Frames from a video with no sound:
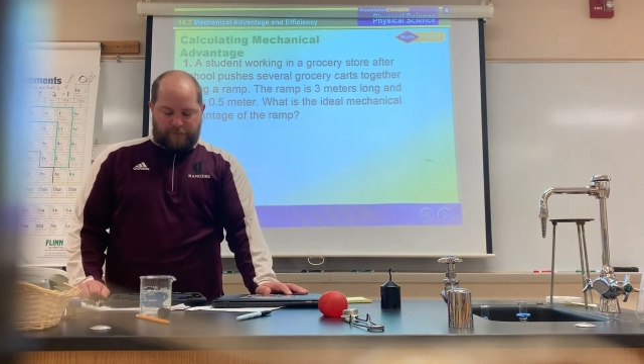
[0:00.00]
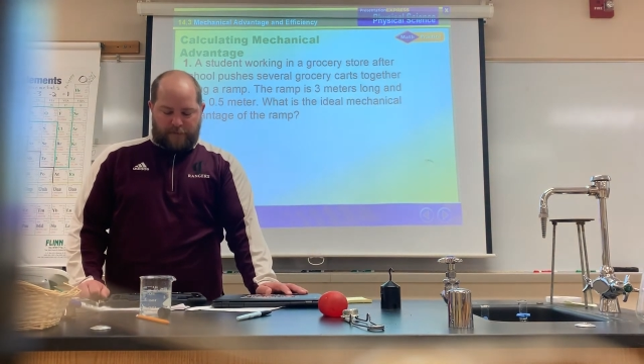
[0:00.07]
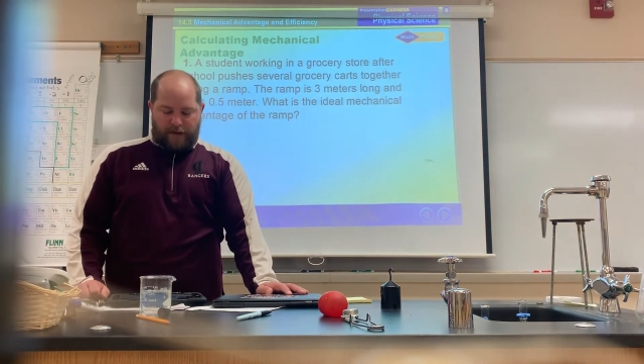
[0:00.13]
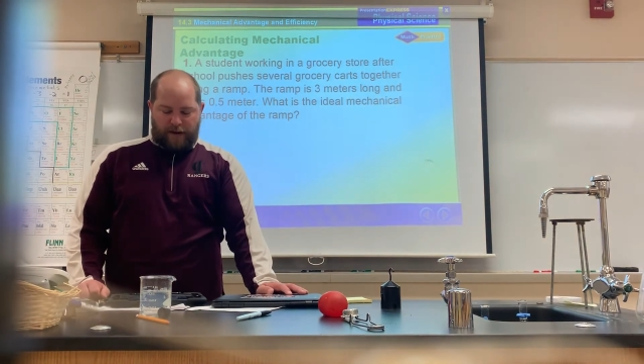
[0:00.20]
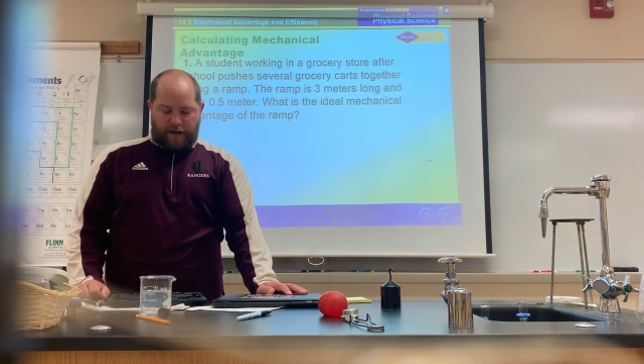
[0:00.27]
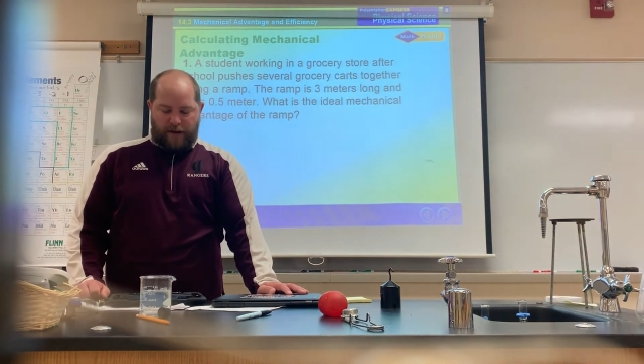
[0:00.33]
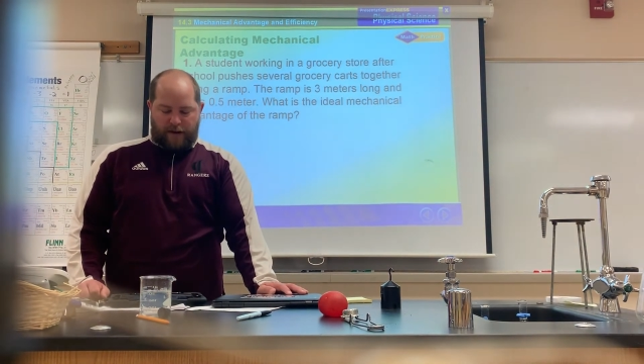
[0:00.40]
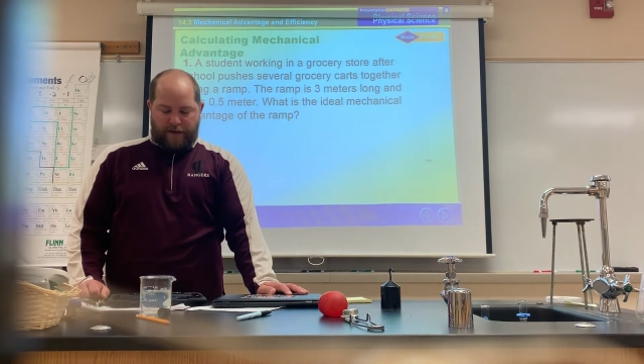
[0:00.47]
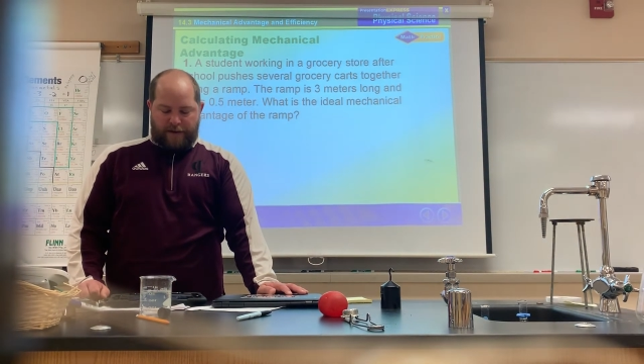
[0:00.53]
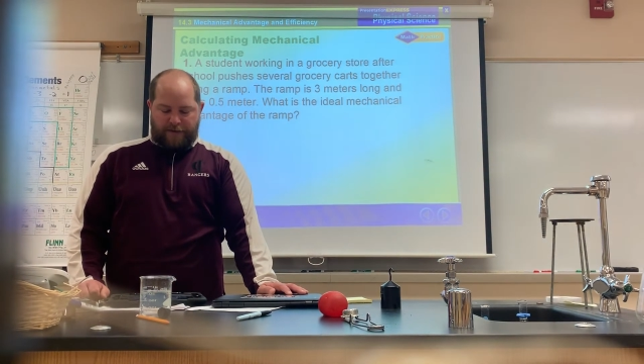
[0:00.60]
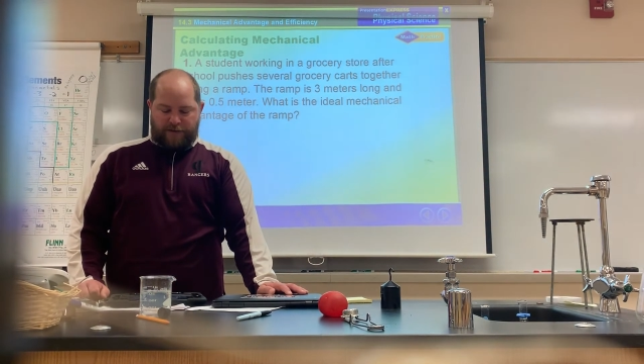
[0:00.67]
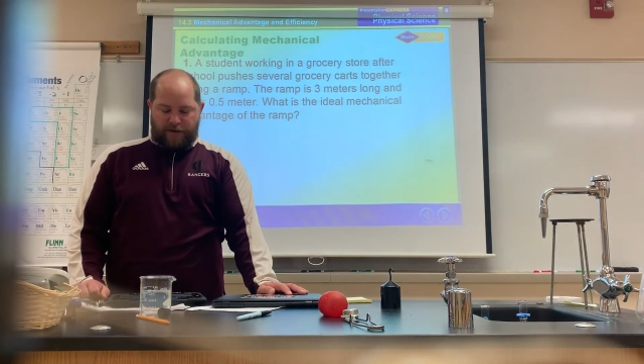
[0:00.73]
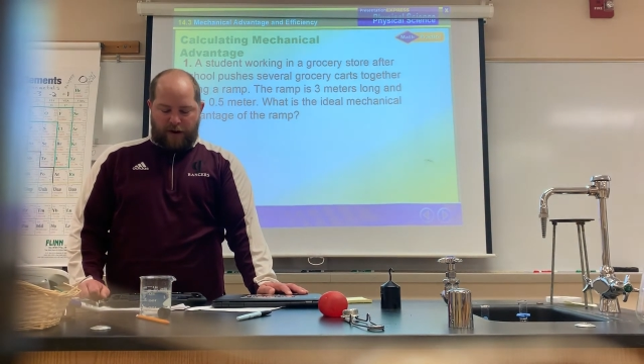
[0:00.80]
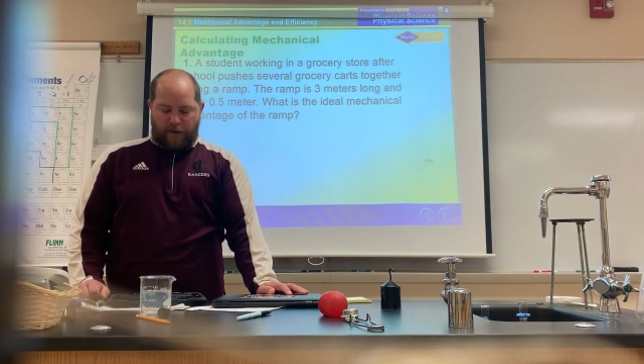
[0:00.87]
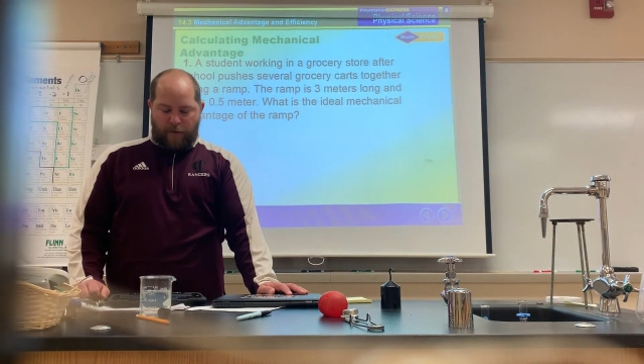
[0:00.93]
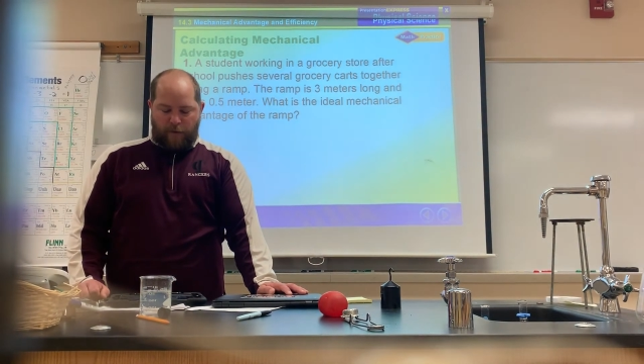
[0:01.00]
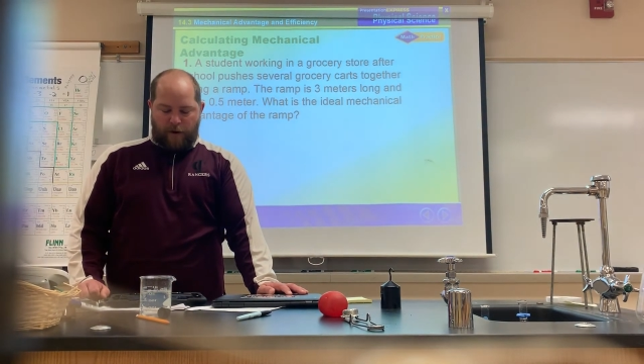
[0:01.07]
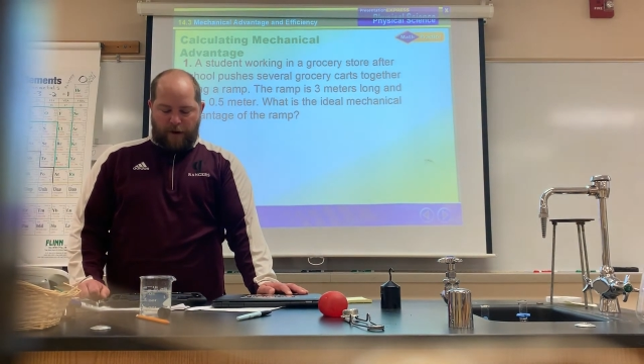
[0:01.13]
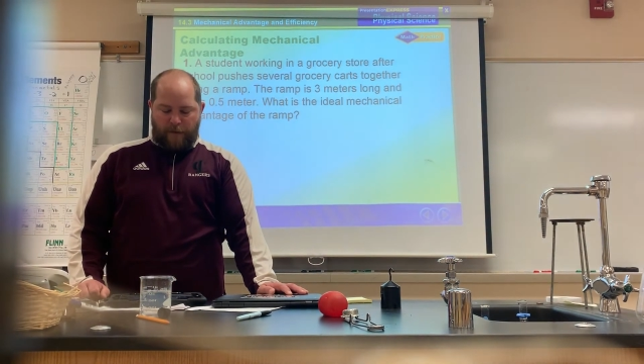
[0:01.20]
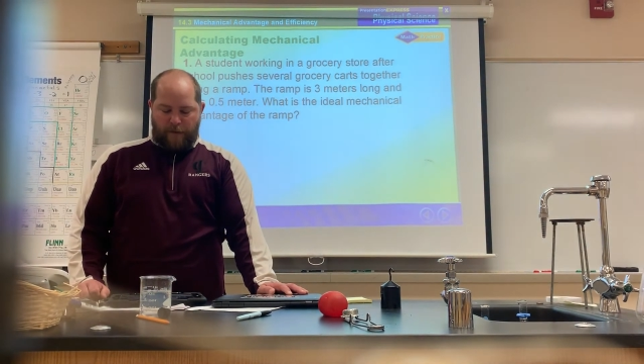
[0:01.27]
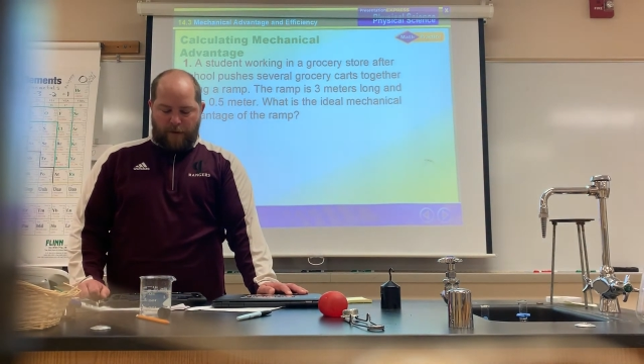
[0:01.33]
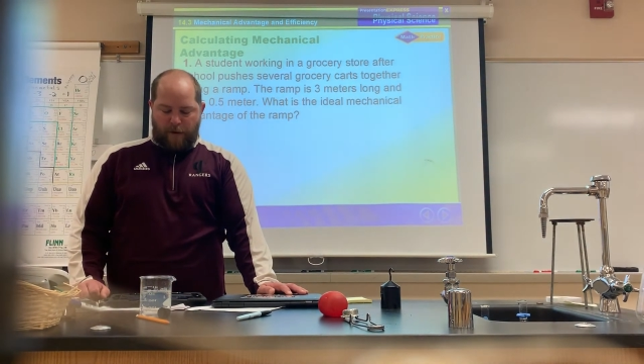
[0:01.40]
let's try
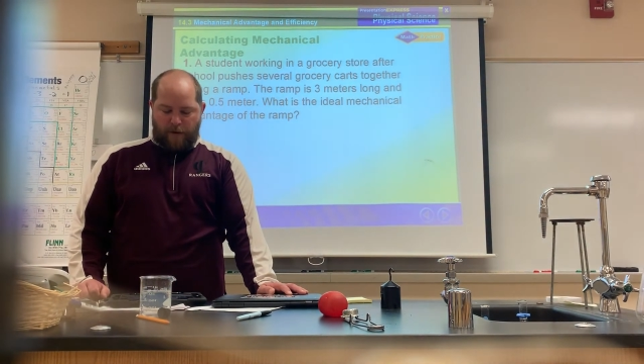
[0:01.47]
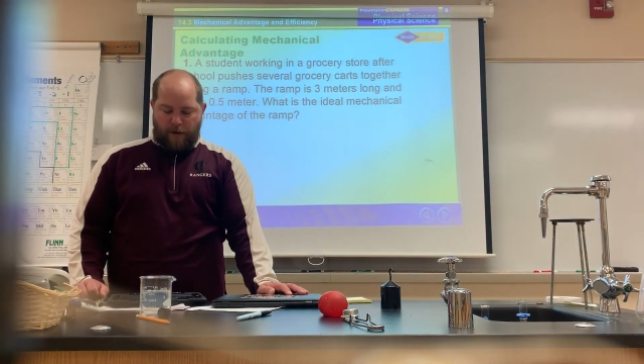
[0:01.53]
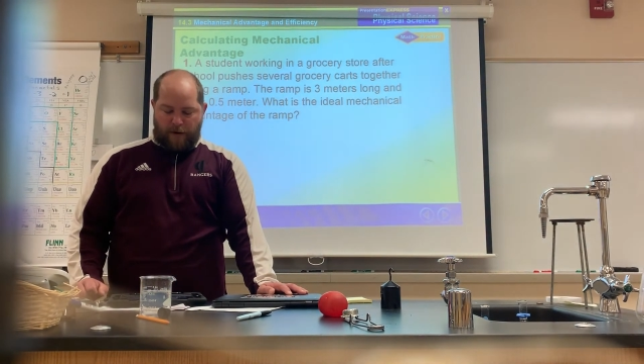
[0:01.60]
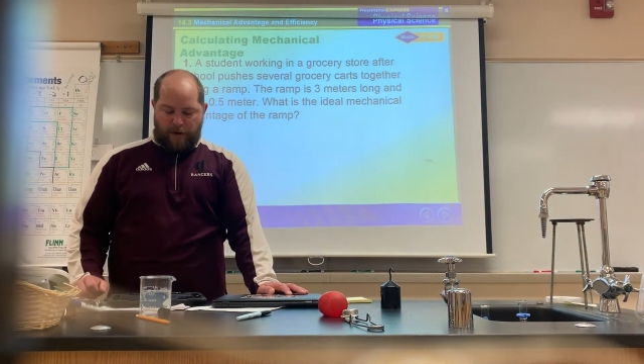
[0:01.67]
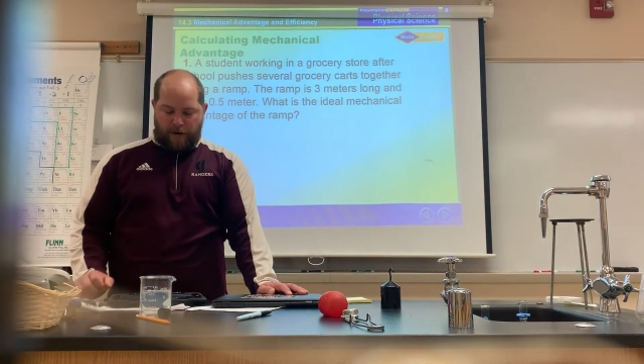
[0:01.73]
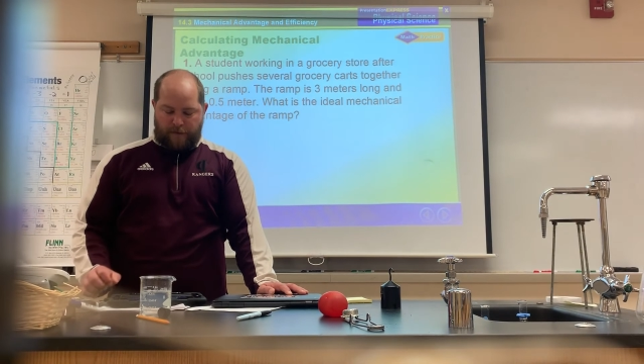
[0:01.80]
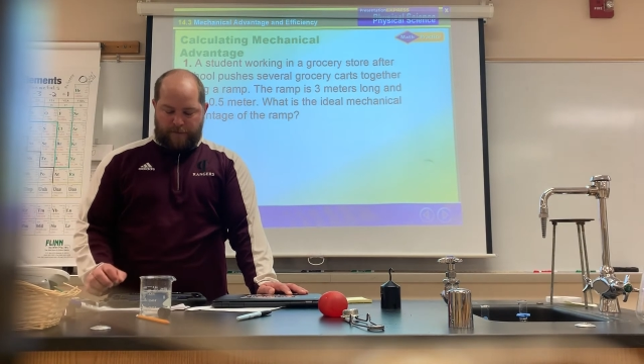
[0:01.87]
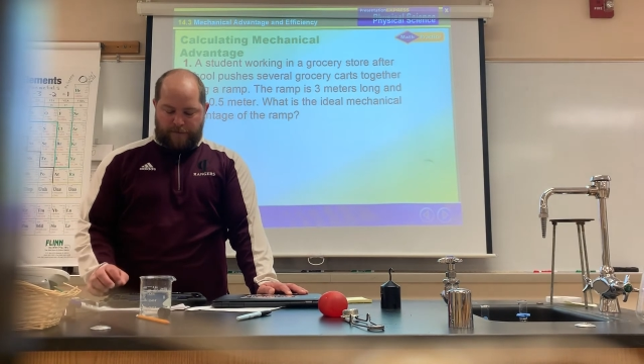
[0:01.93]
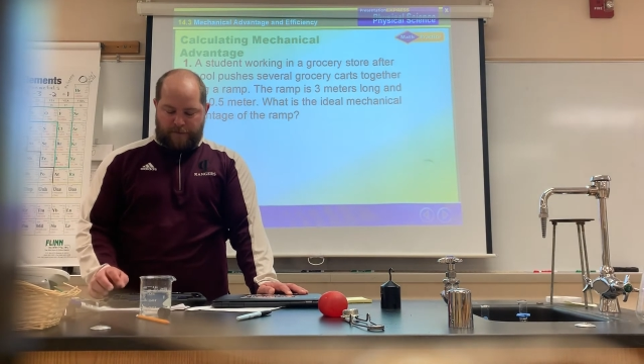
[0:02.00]
one more.